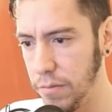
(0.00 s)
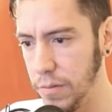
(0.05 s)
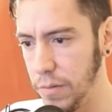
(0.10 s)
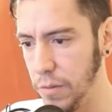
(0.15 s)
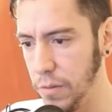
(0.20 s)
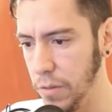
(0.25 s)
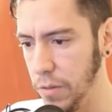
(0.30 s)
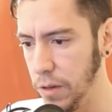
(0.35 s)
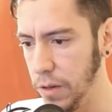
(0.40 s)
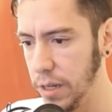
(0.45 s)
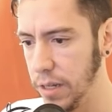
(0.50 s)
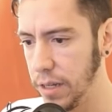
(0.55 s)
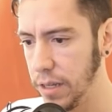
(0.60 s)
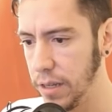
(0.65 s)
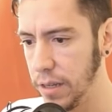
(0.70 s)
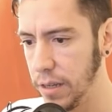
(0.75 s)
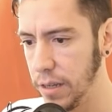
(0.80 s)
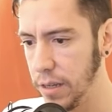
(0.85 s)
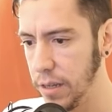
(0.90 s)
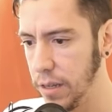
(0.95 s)

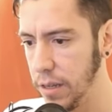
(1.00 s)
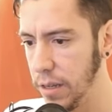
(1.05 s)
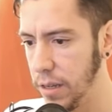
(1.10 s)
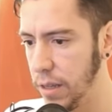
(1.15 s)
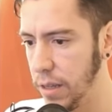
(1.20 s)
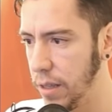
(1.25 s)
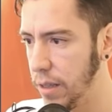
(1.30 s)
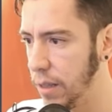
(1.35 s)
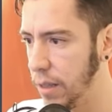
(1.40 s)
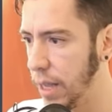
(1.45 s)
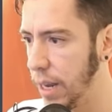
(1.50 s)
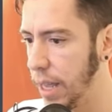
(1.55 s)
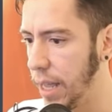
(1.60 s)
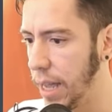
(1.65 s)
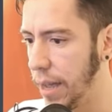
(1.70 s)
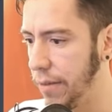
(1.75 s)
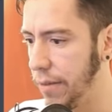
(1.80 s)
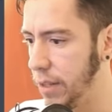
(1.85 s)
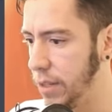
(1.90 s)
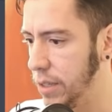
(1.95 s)
what? That I haven't